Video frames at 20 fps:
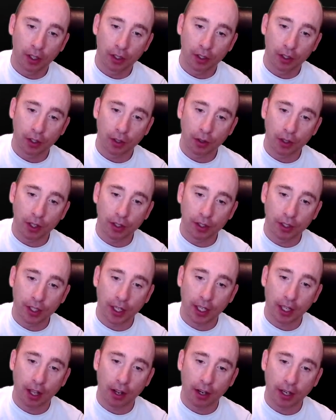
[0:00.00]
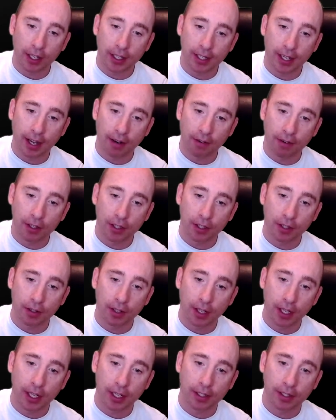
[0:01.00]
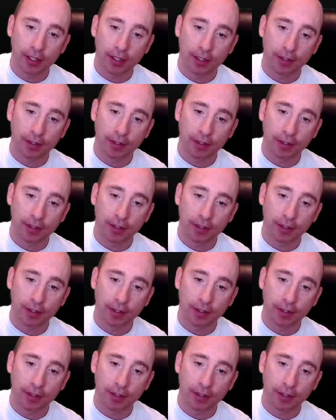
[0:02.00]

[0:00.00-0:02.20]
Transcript: So you'll see a lot of guitarists do this